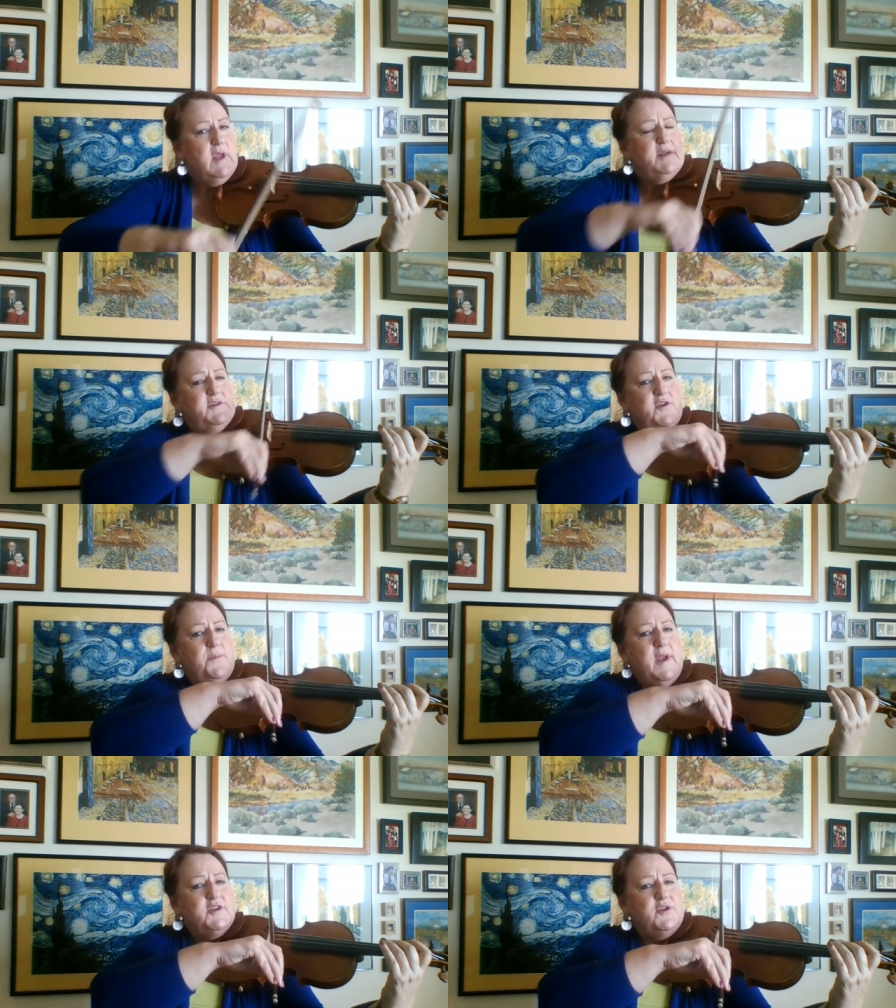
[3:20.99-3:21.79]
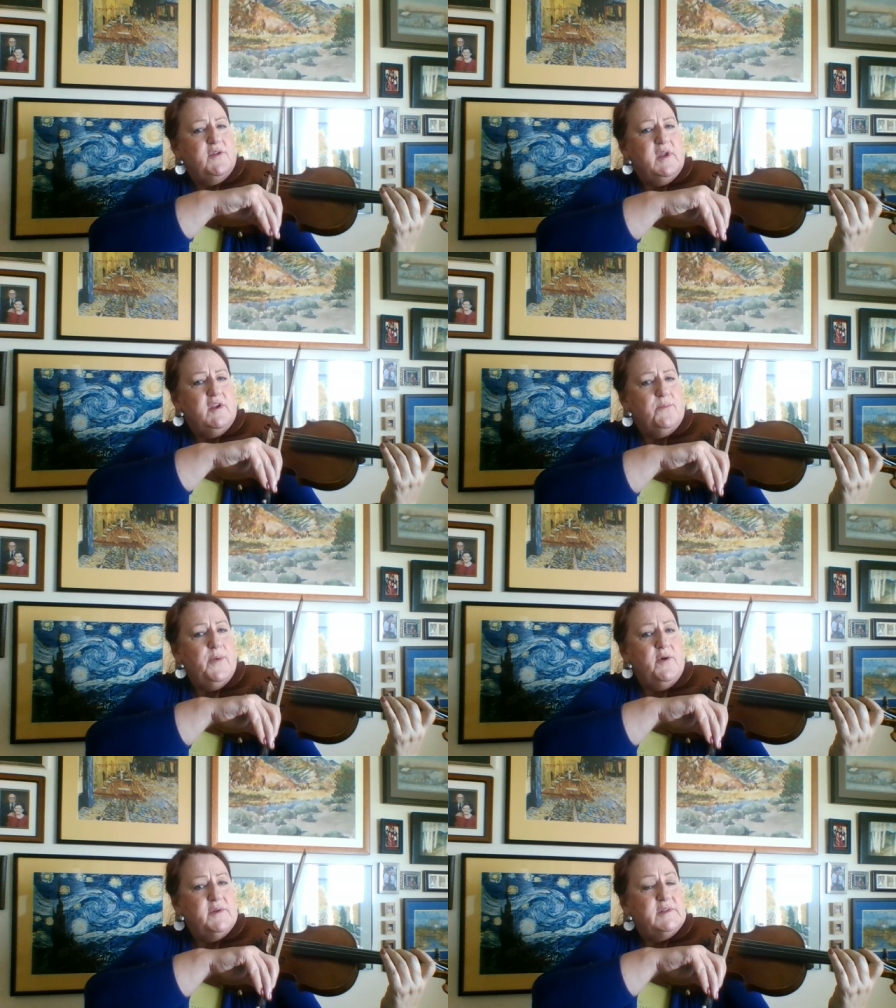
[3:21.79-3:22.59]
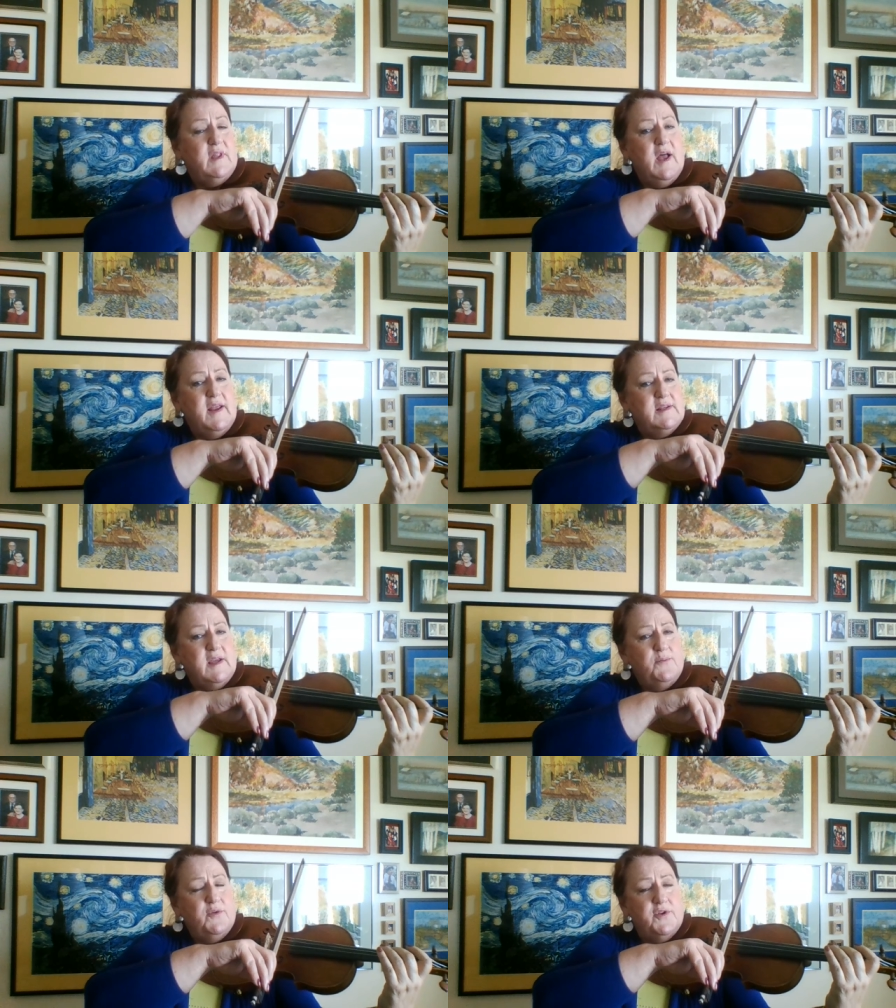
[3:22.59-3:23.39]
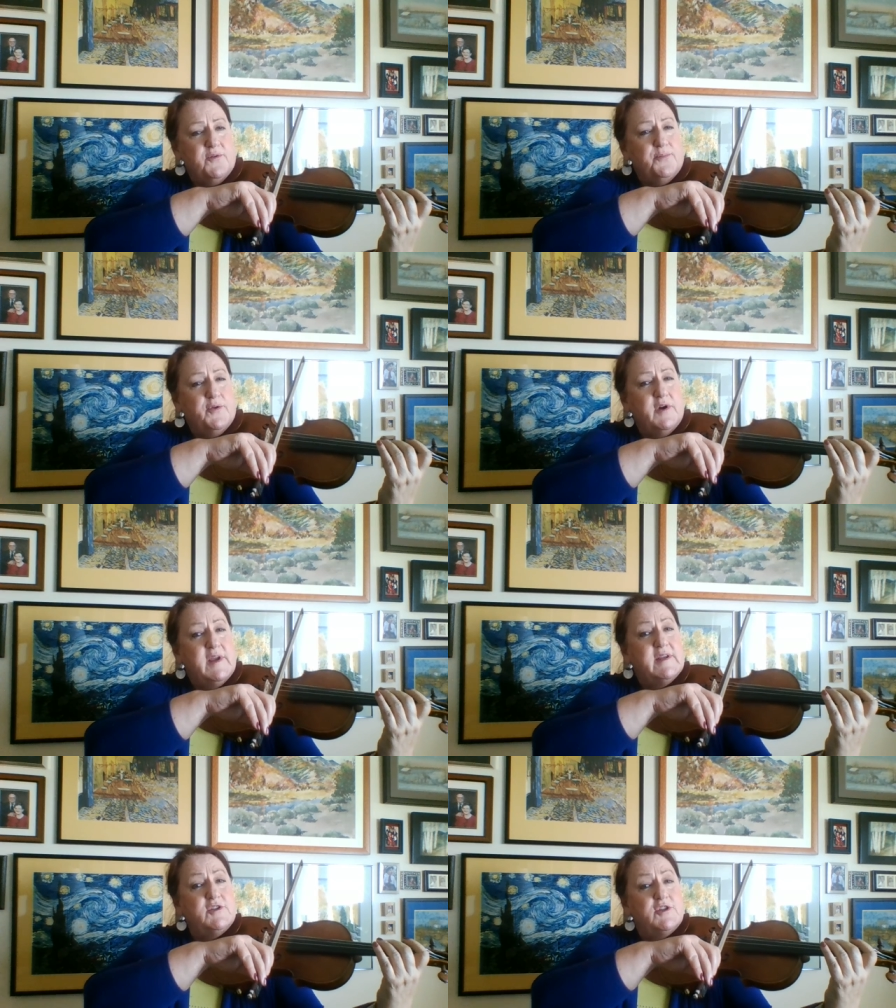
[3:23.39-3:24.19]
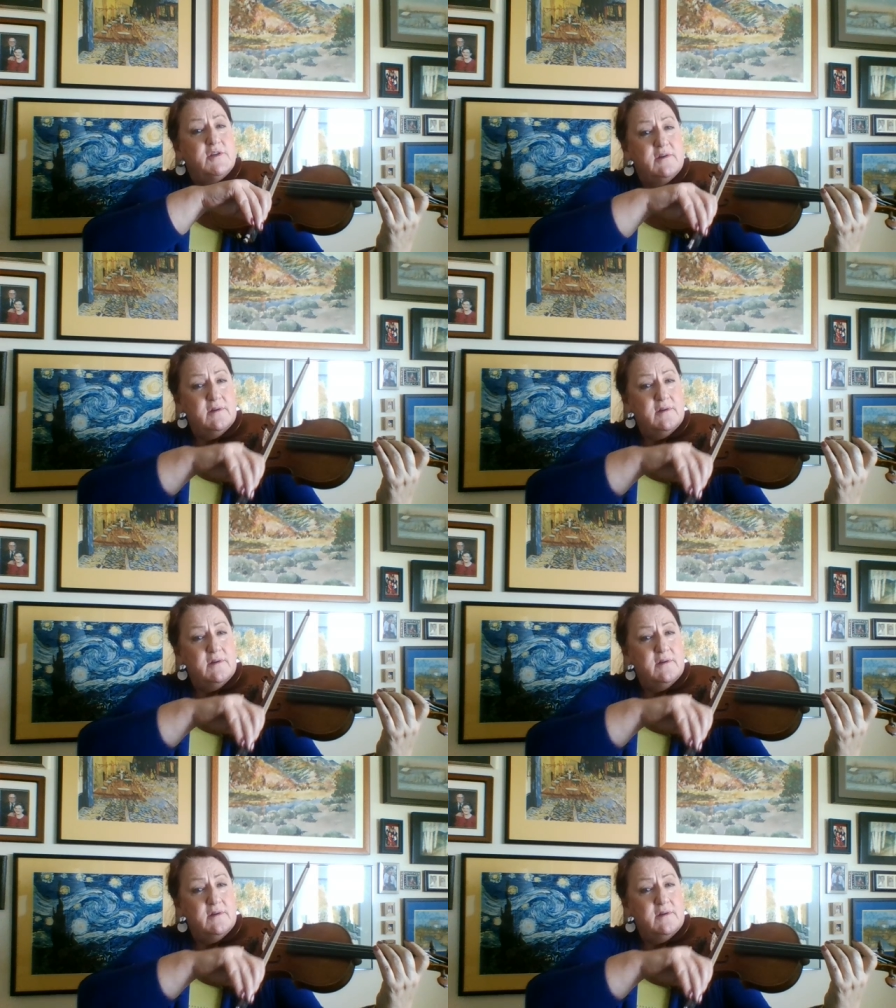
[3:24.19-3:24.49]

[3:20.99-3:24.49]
So you make sure that your bow is lined up with your bridge.